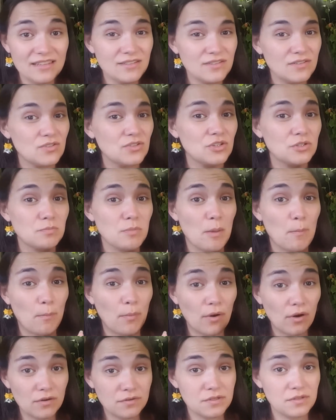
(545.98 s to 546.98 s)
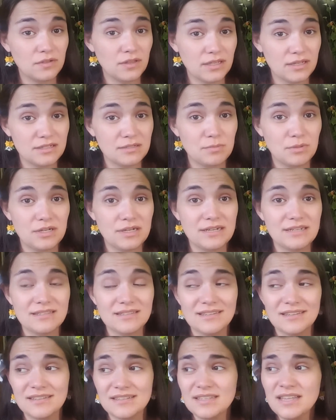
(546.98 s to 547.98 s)
this is just my personal
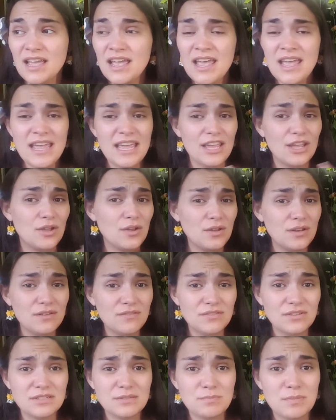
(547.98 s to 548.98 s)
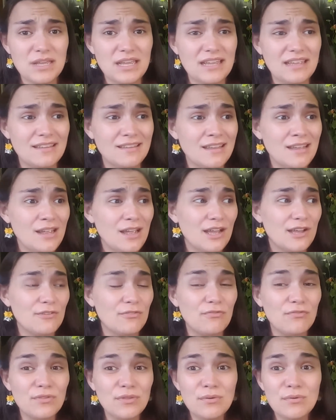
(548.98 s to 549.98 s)
experiences. It could have just been a
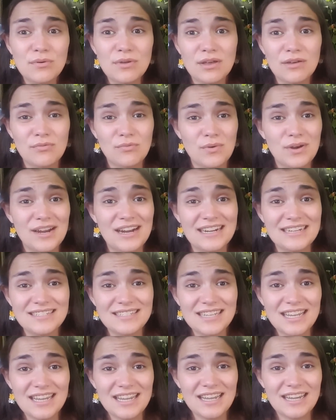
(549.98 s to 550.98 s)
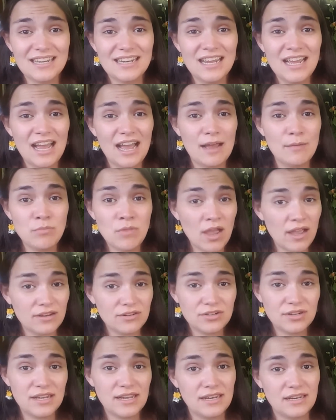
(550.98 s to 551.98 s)
fluke of where I stayed. I'm not
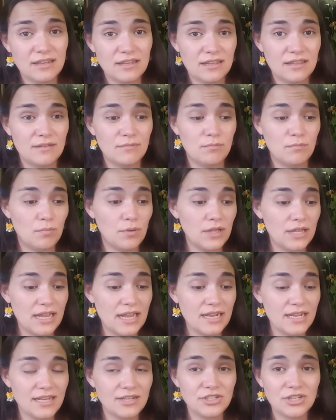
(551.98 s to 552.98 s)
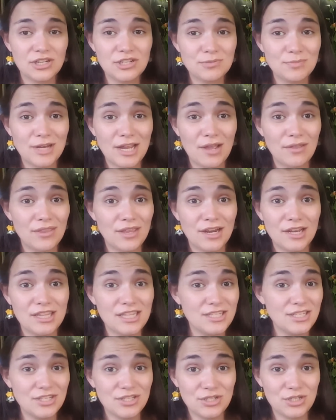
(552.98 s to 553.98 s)
trying to put any judgment out there.
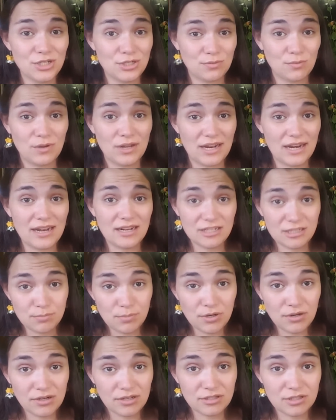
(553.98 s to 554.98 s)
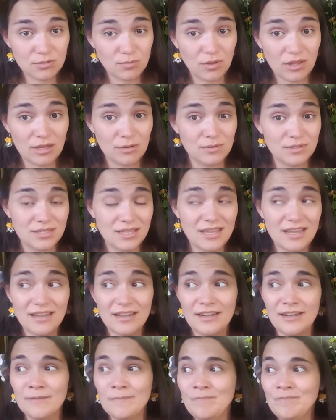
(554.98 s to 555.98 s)
This is just what I experienced while I was
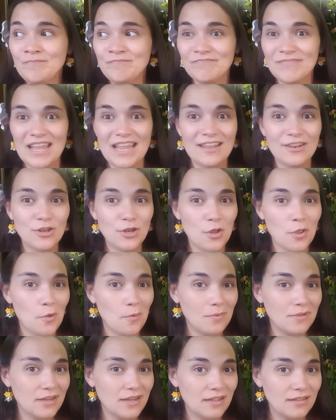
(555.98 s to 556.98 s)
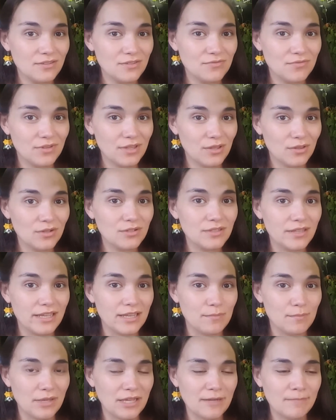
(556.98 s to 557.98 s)
there, and nobody else really looked
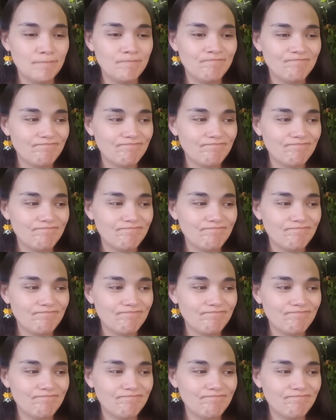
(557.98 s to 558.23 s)
like me.